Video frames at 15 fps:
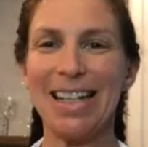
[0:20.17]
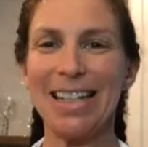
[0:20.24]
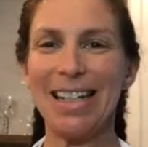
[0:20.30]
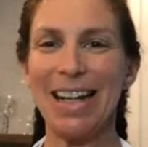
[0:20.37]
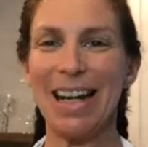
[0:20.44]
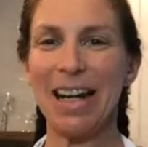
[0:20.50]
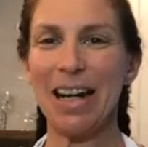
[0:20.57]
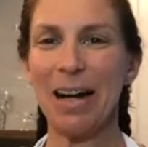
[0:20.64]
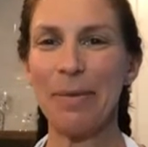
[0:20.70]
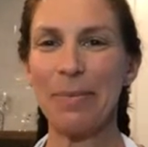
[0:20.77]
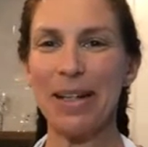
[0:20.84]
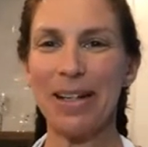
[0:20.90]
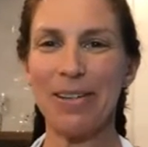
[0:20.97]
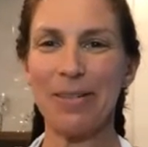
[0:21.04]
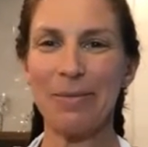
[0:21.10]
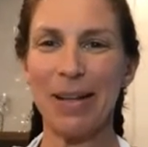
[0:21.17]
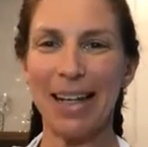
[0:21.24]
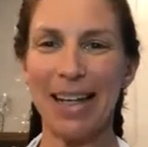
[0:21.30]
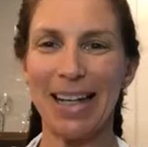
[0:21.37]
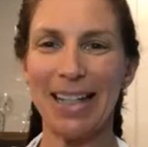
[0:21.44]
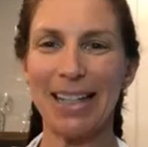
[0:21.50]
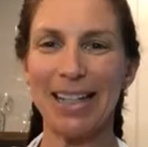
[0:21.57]
Today I'm here in my
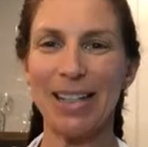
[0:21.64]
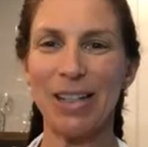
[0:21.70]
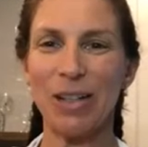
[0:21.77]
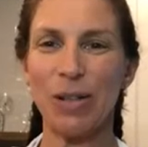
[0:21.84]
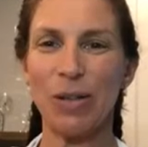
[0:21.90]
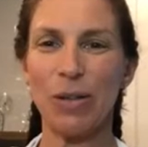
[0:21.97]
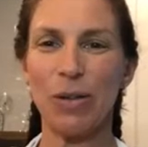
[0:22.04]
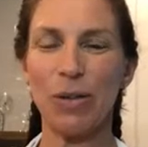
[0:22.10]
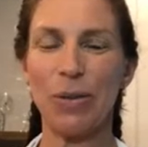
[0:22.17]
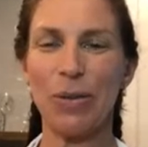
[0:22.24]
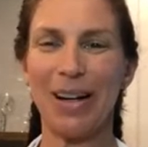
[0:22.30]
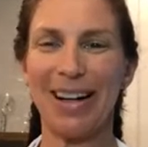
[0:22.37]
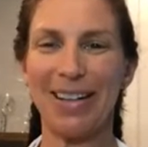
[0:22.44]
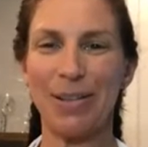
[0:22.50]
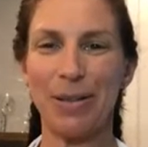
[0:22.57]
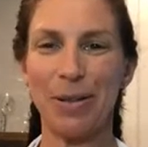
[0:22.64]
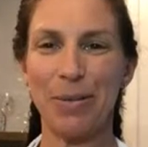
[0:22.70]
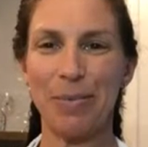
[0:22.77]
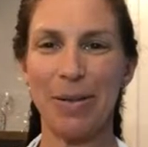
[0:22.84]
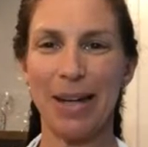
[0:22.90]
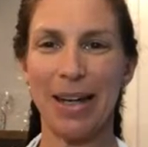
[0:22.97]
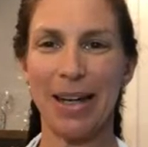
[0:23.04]
kitchen to show you how to
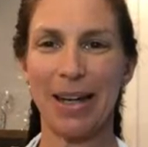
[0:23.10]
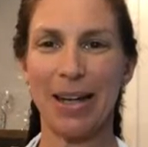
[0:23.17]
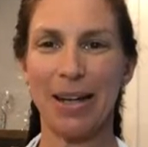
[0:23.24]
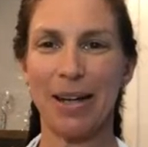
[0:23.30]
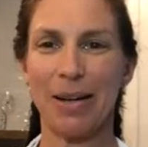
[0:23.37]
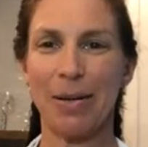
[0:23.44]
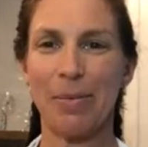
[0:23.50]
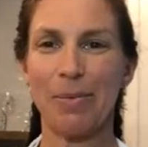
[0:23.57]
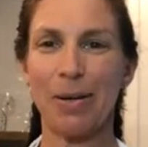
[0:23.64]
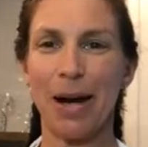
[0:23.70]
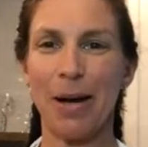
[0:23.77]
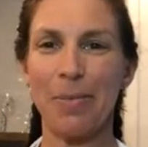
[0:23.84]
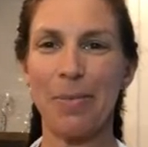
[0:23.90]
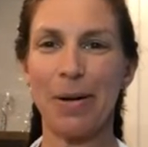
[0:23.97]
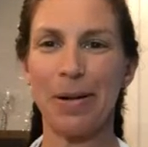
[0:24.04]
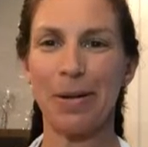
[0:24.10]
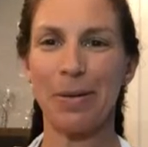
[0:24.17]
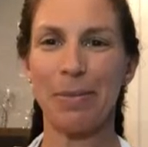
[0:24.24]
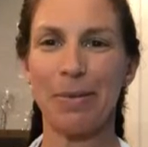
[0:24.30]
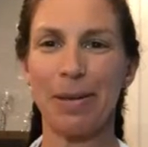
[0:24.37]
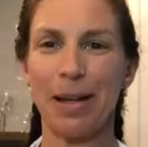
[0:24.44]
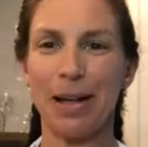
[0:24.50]
make brown
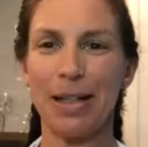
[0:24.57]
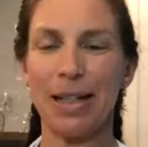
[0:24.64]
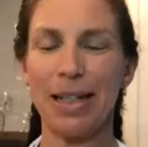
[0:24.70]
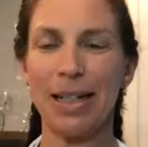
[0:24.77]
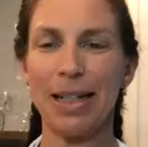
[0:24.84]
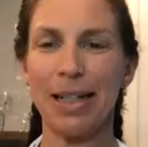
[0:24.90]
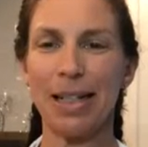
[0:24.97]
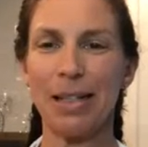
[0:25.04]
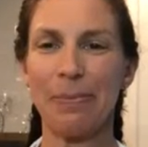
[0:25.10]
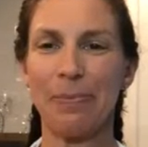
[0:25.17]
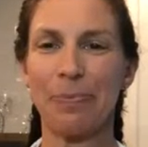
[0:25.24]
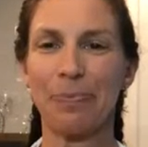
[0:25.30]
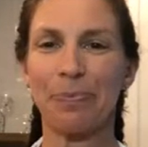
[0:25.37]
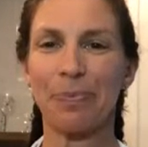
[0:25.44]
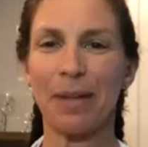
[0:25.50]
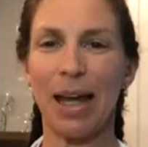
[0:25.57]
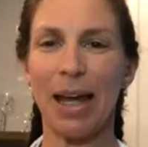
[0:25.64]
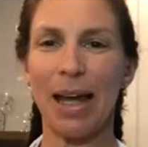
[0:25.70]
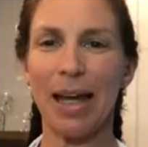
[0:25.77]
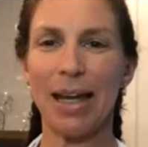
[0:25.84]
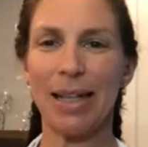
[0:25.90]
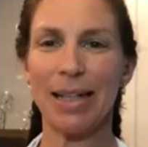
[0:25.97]
butter blondies,
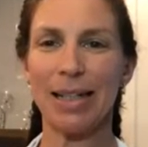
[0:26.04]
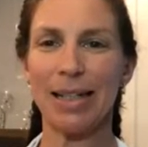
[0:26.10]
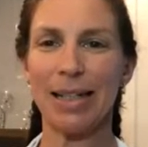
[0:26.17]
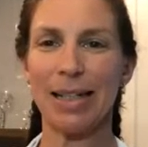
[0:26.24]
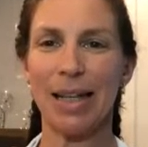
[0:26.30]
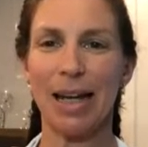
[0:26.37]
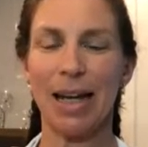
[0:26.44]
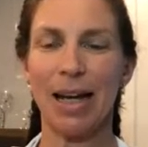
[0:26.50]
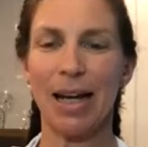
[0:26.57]
and